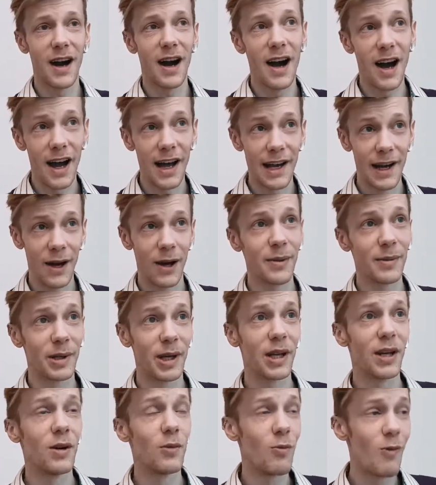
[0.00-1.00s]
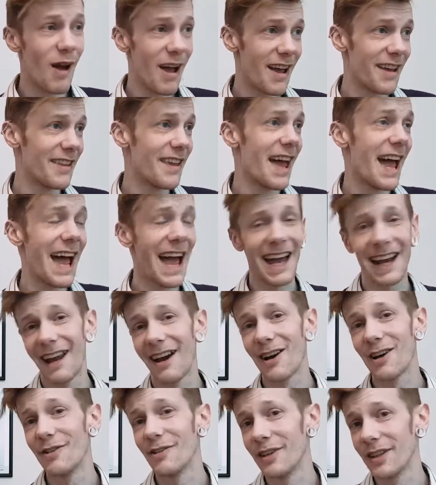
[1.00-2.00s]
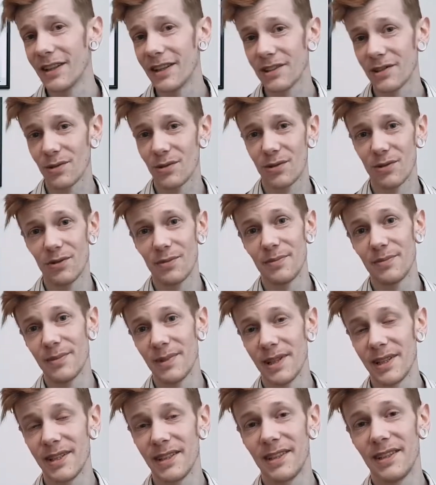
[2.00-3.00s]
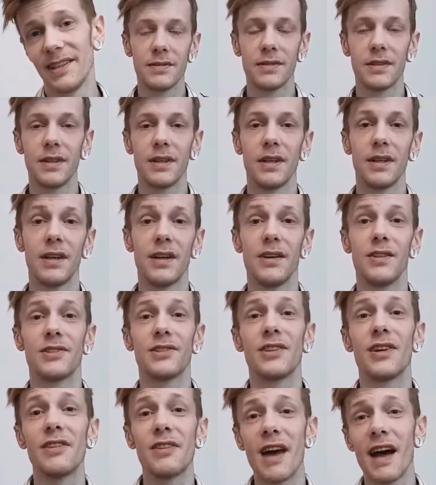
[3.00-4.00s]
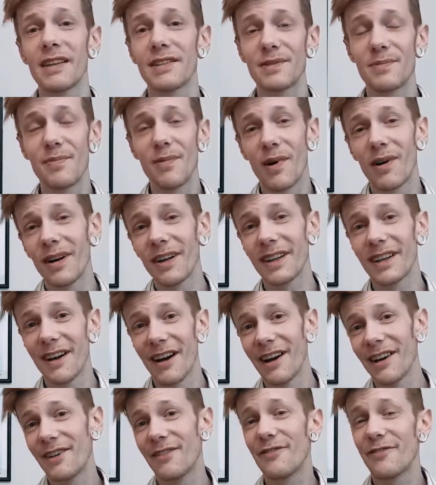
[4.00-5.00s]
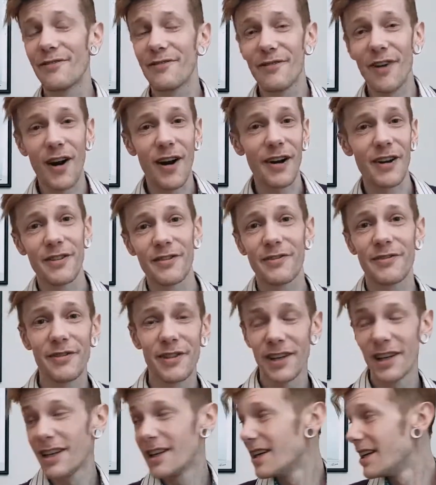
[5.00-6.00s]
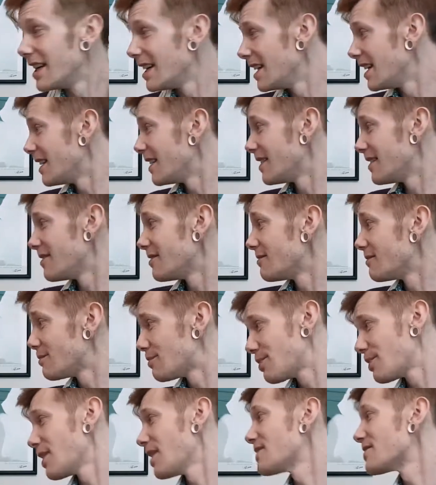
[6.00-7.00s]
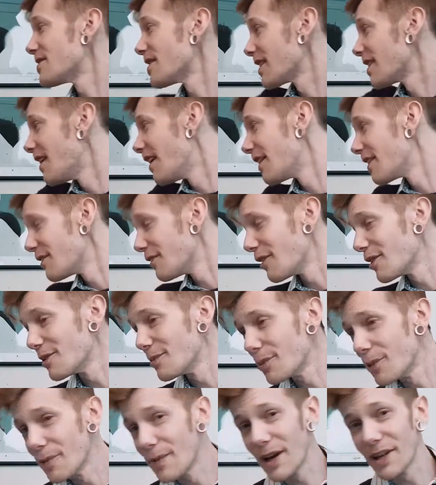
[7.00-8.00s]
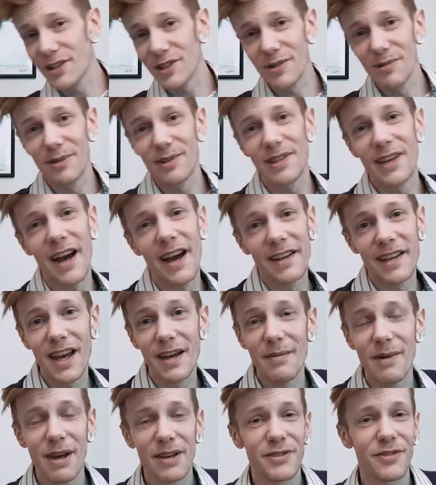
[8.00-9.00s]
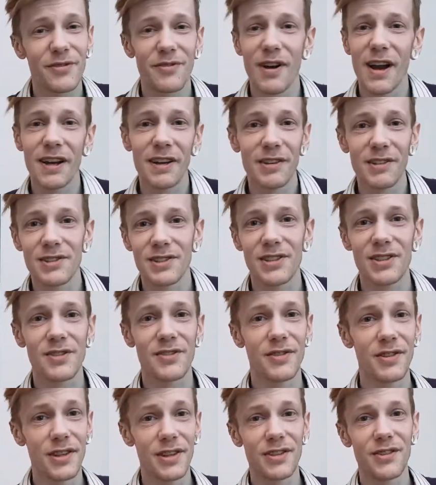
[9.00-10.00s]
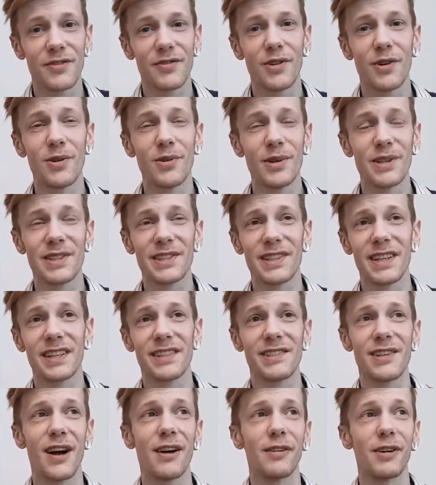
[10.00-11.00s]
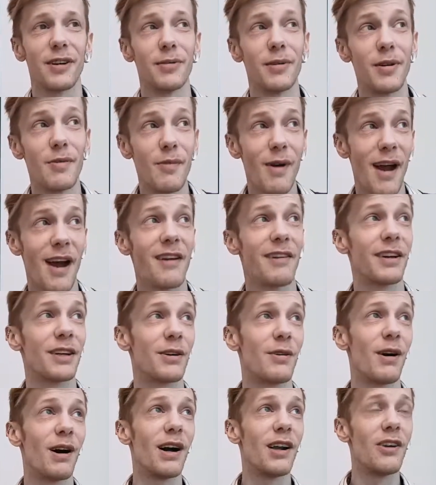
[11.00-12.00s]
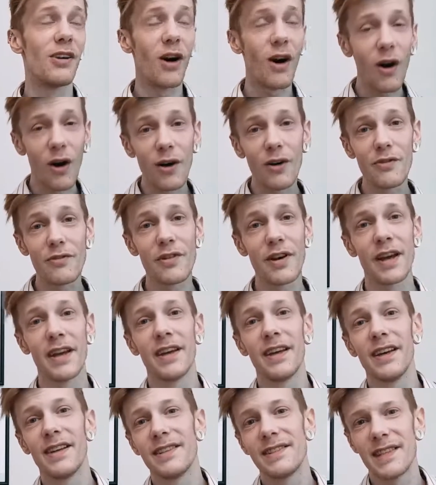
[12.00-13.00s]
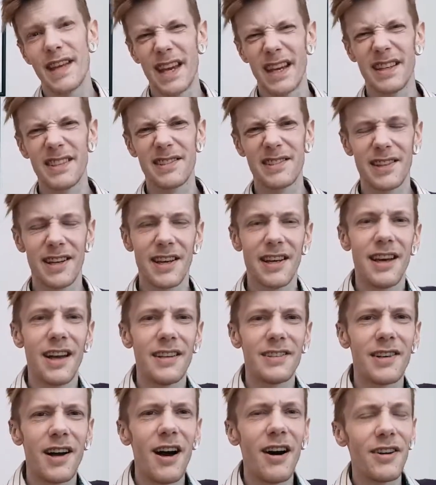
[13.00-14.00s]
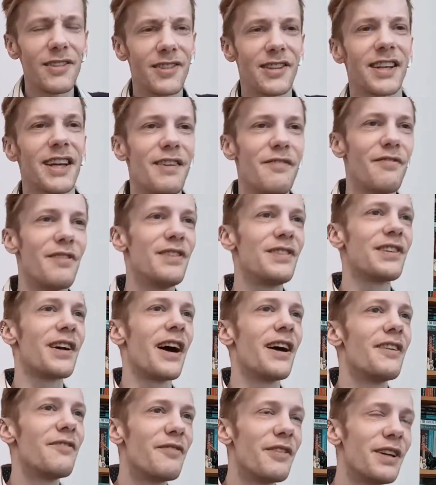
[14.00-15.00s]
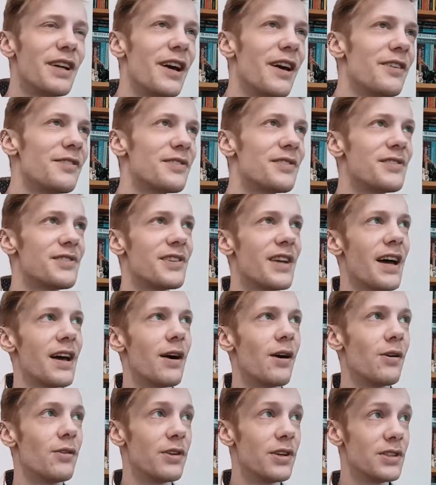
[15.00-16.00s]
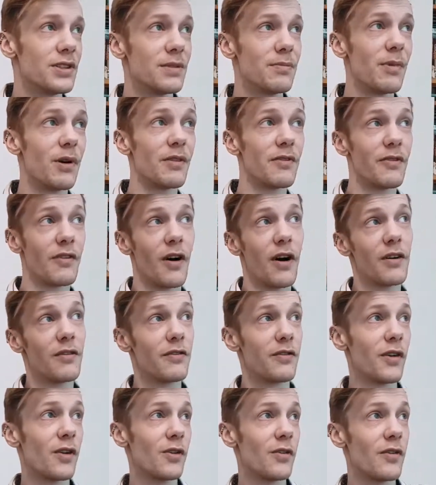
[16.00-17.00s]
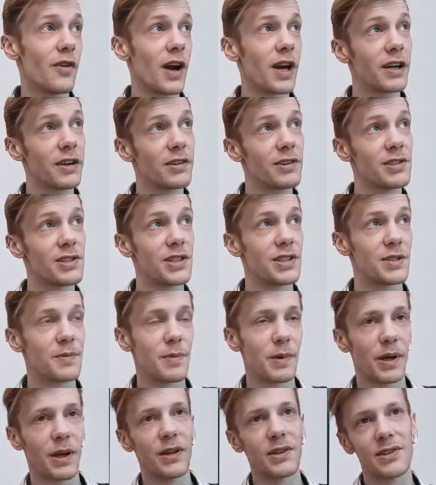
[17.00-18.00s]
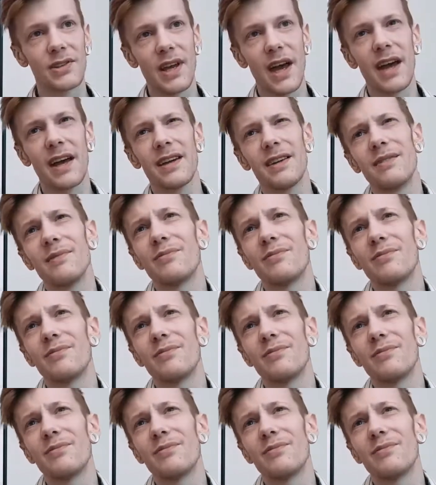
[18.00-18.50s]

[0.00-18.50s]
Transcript: and I'm gonna wear the hell out of it this autumn. So that's my kind of five plus a kind of honorable mention with Terre d'Hermes fragrances for this fall. It's things that I'm going to be wearing quite a lot of. Say it's it's hard to give these kind of videos and say, oh, these are my five fall fragrances because hey,